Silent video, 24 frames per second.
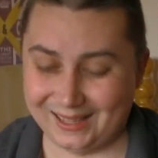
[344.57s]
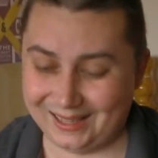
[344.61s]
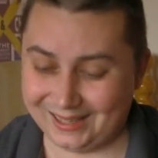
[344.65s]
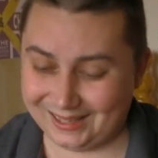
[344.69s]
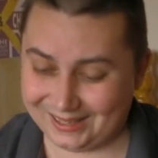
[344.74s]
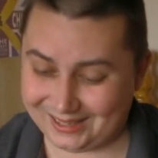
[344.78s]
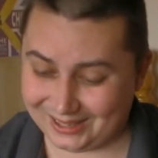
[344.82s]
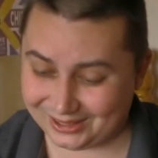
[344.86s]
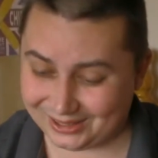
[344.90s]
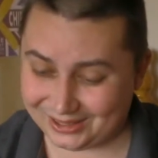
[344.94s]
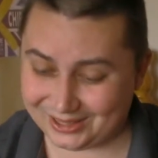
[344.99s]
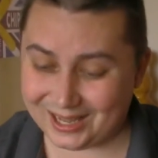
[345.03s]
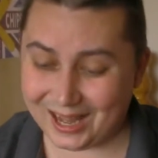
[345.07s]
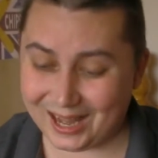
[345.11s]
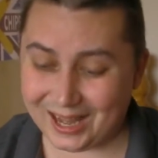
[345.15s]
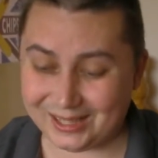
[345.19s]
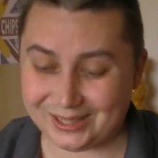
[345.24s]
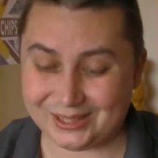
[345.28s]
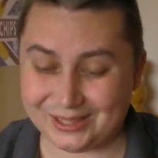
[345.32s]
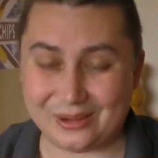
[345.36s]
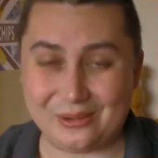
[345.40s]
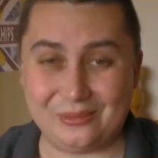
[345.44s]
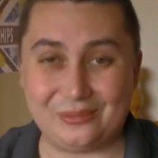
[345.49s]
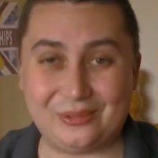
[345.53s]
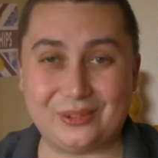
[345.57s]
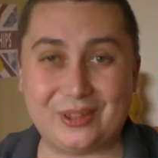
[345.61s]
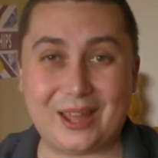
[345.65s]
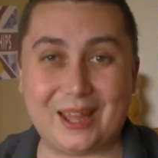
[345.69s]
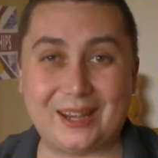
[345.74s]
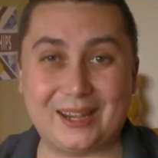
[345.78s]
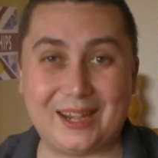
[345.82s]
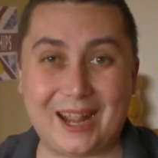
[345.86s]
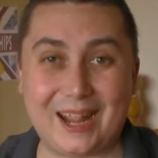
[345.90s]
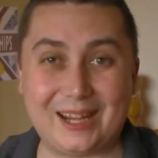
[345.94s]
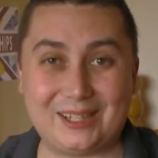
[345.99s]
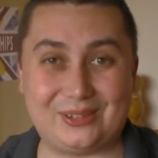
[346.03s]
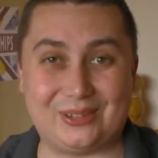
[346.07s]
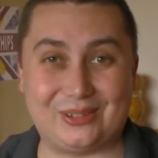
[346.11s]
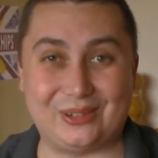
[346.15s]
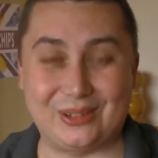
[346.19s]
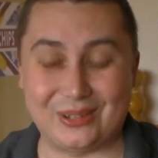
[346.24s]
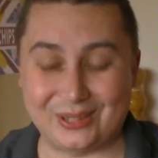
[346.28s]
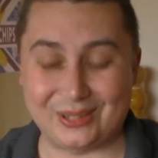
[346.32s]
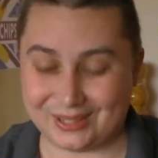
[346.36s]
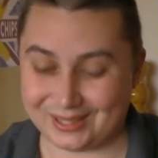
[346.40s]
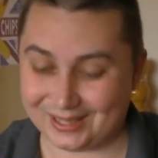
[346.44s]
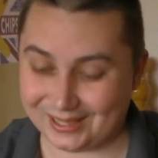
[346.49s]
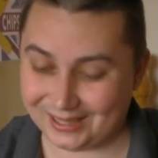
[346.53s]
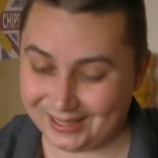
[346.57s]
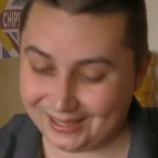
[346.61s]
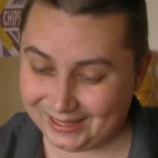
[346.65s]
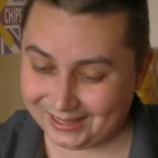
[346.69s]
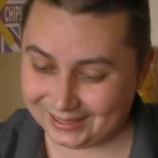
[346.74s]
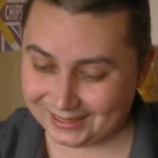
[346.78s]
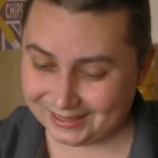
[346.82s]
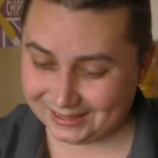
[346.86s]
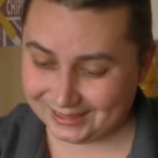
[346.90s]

So stay tuned for that next Thursday.